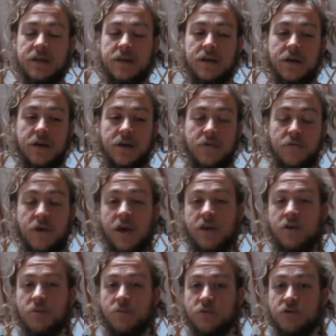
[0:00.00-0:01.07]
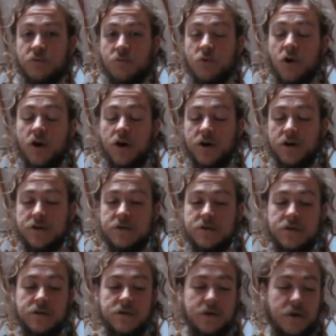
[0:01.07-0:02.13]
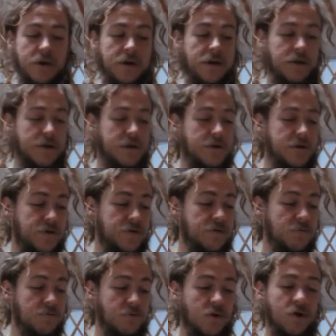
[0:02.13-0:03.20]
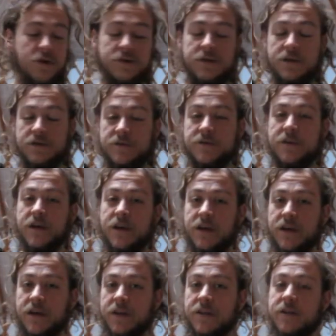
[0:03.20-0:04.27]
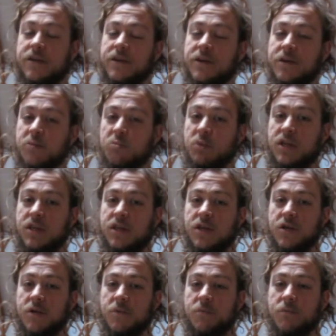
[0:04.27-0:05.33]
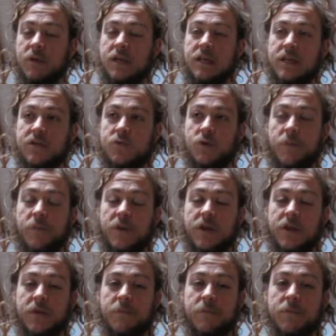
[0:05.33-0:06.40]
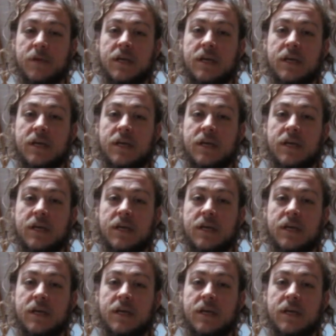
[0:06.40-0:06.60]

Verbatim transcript: I vacuumed some rugs, I took some rugs outside and beat them and swept them.